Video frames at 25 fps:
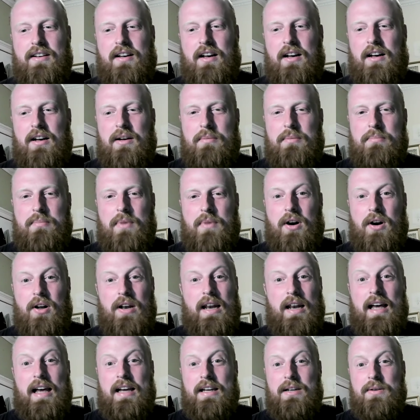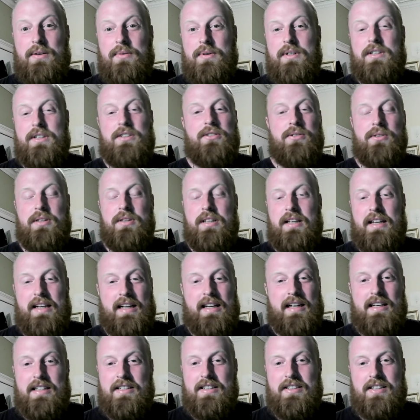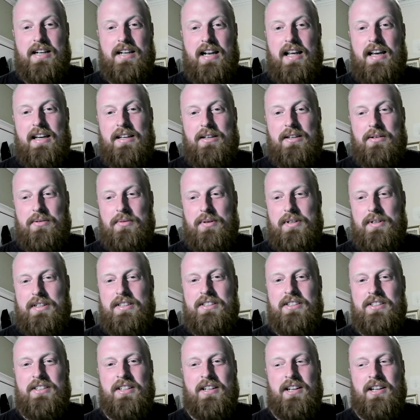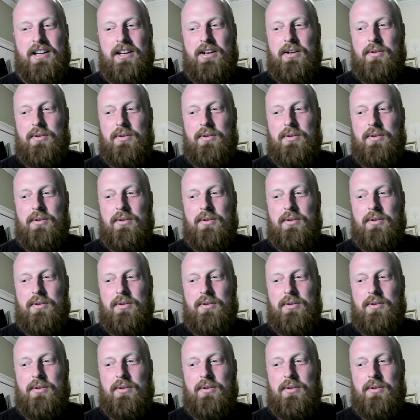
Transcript: our language or the English language,